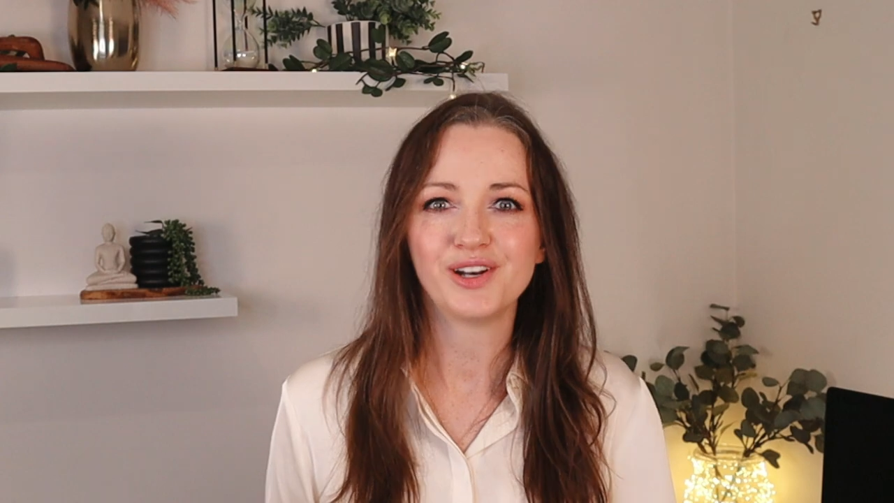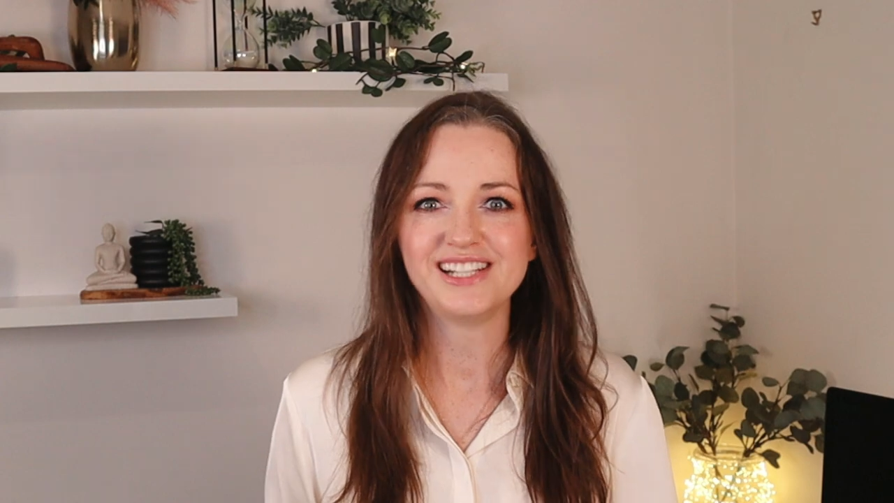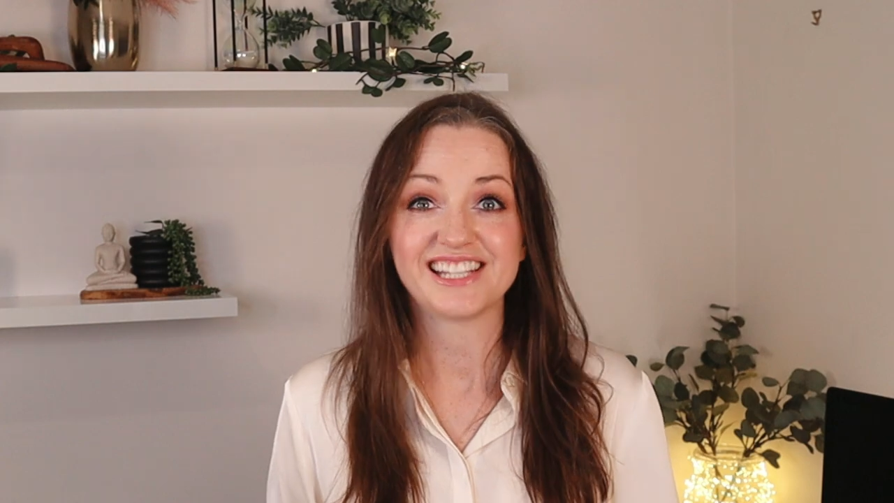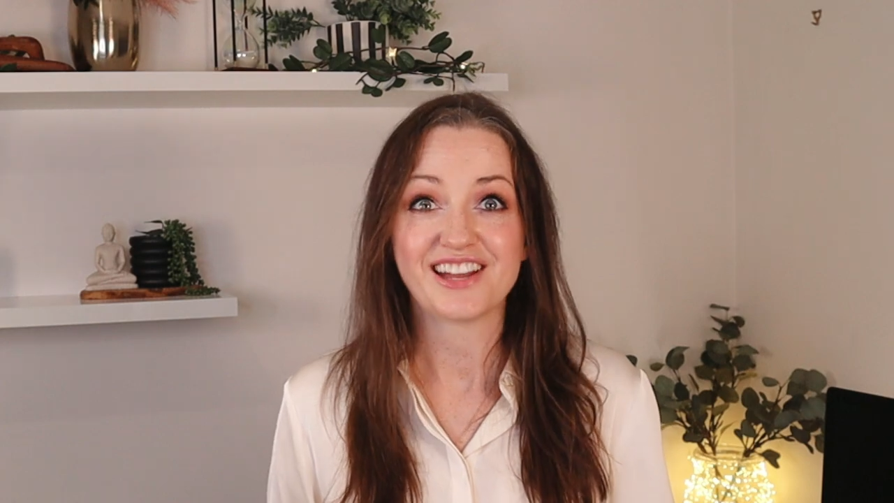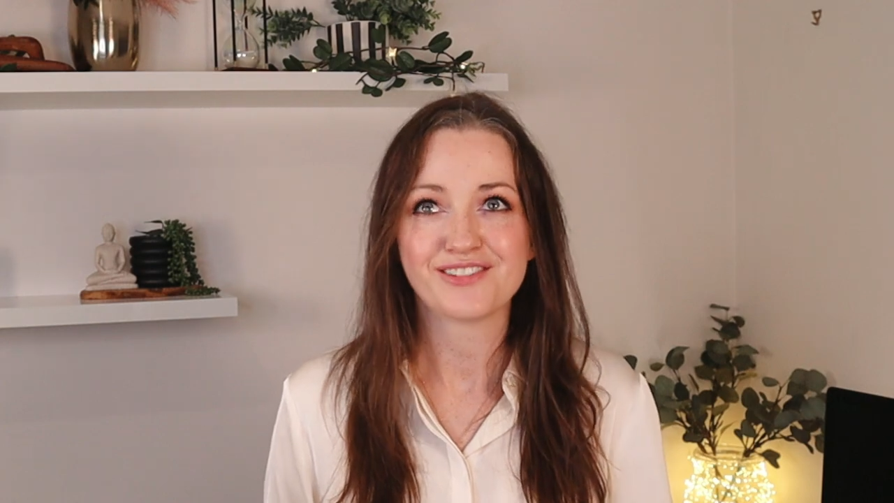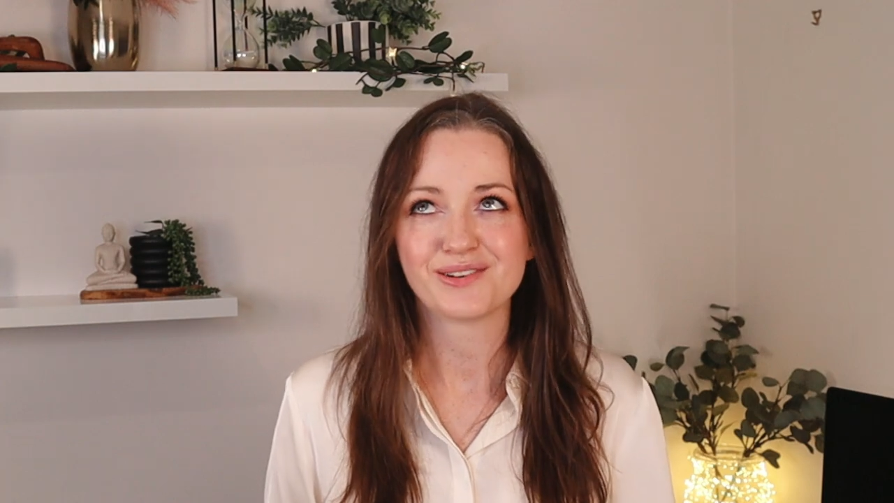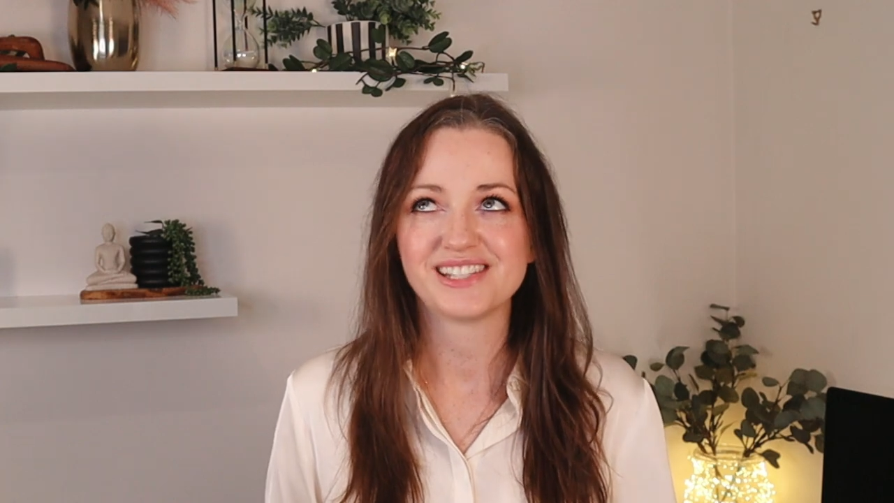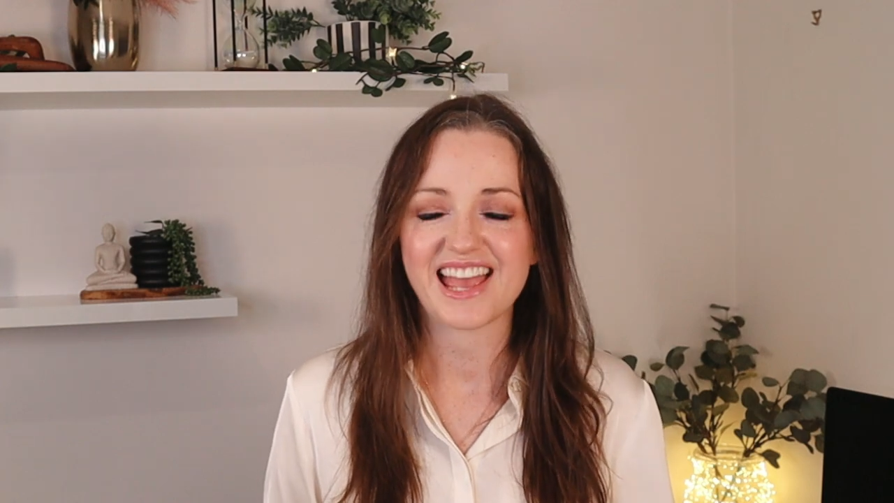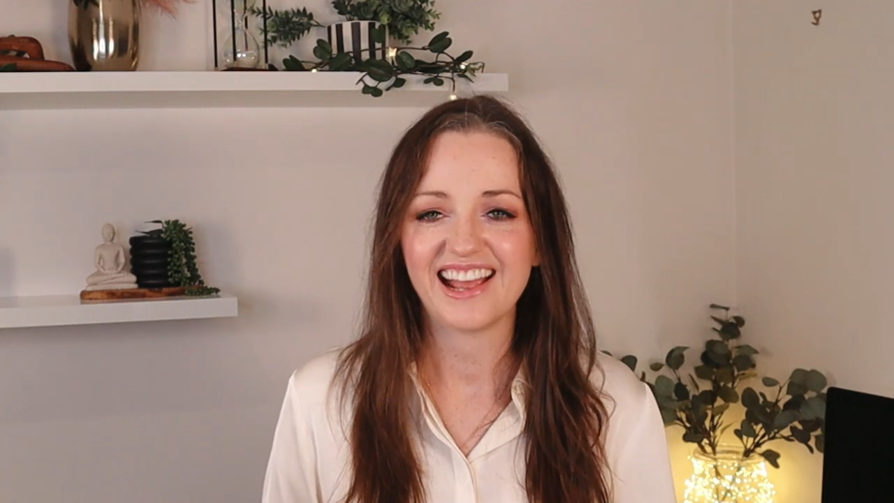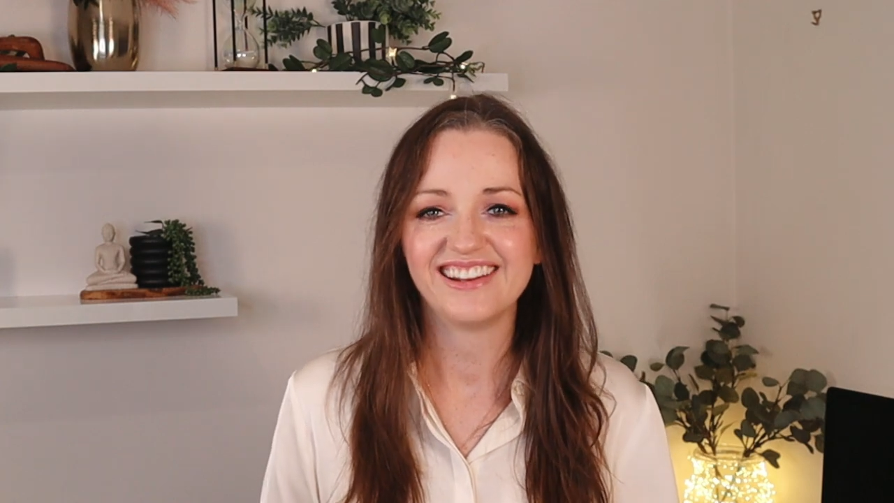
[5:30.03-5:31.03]
wanted to get real
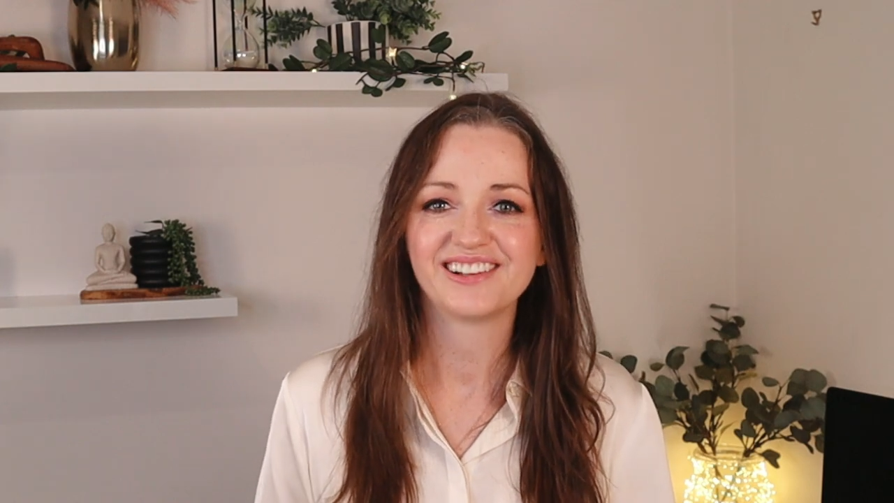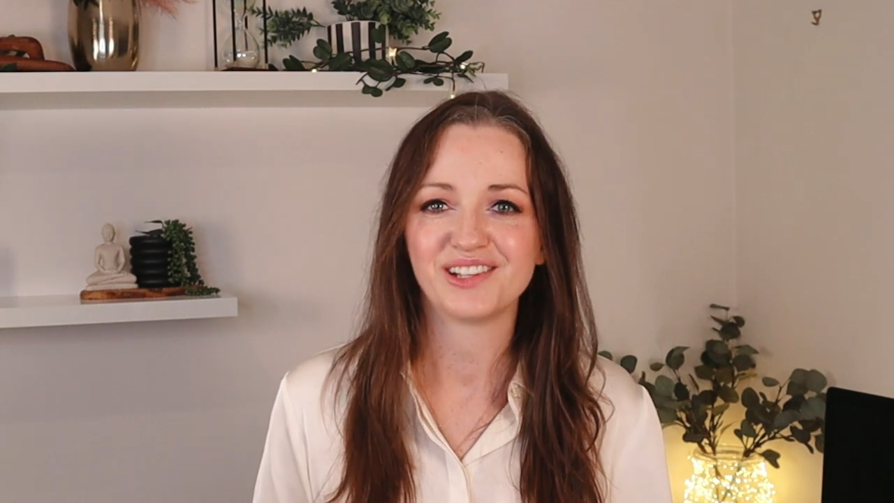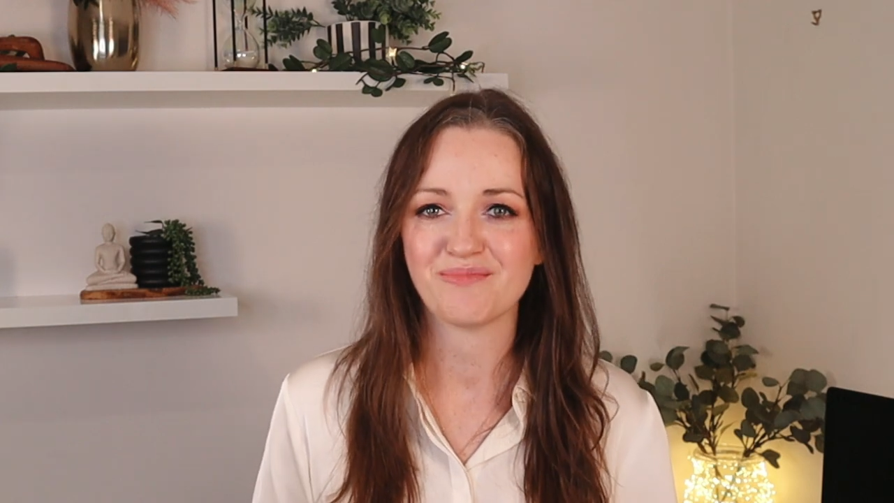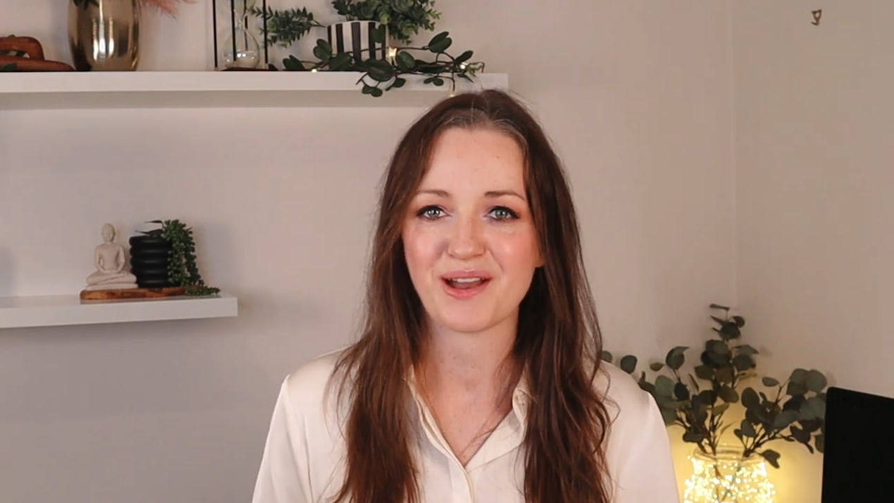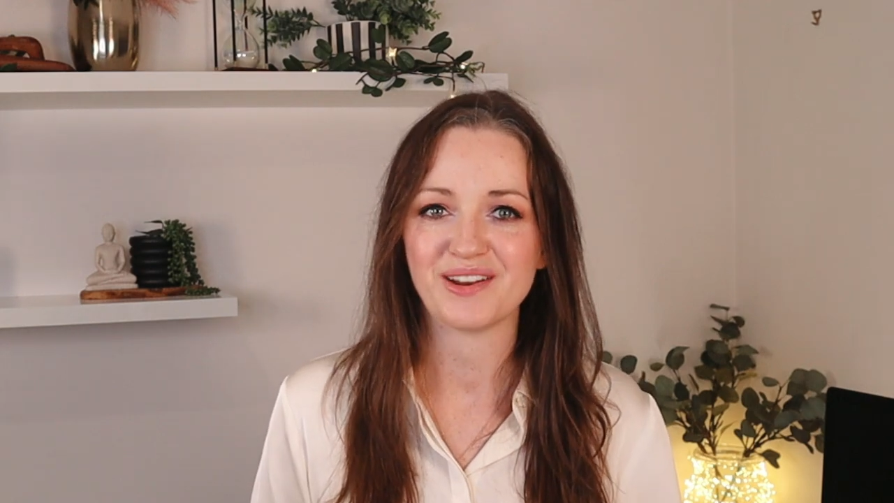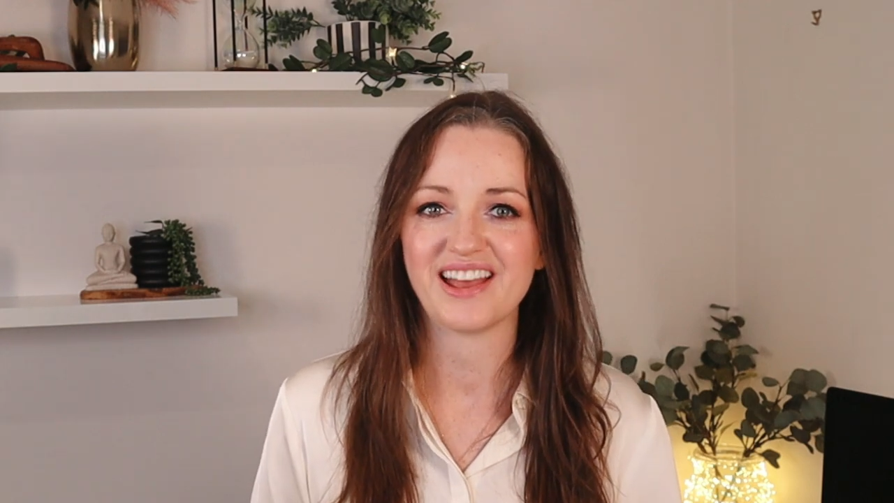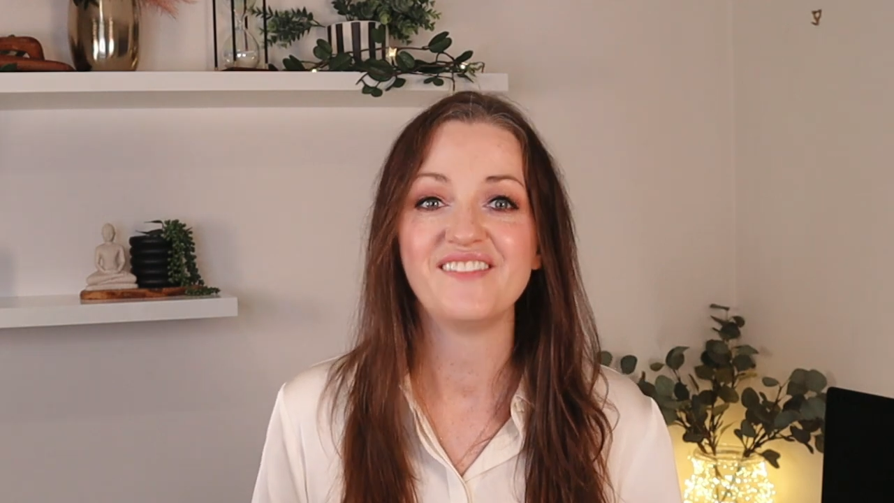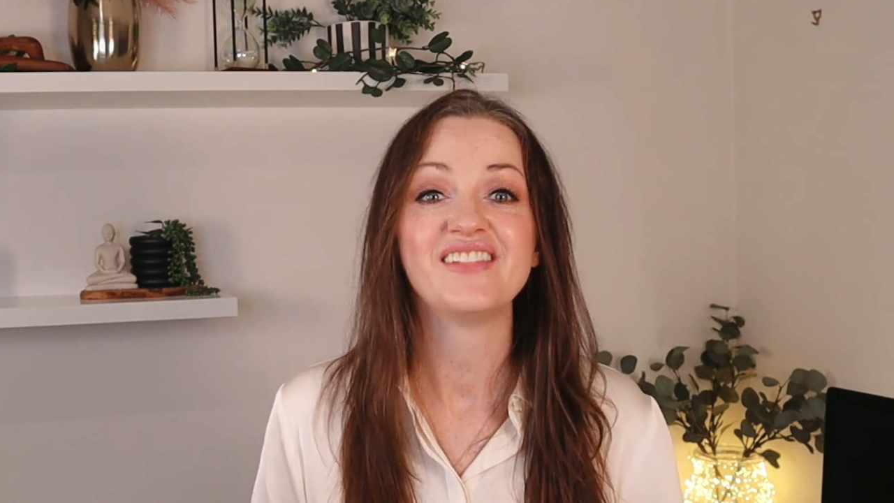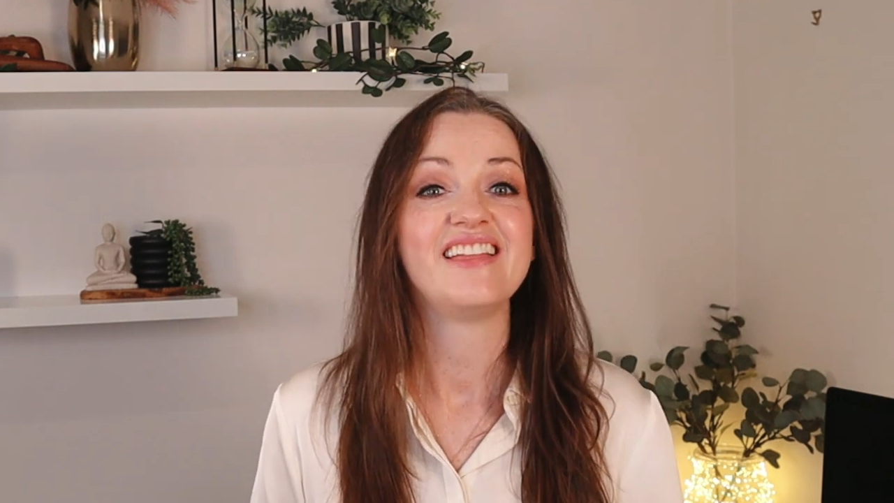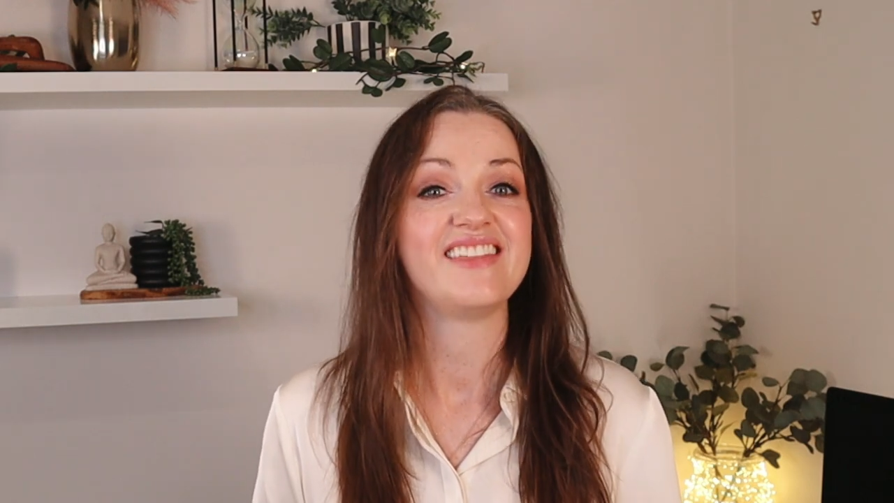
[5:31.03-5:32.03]
technical about it,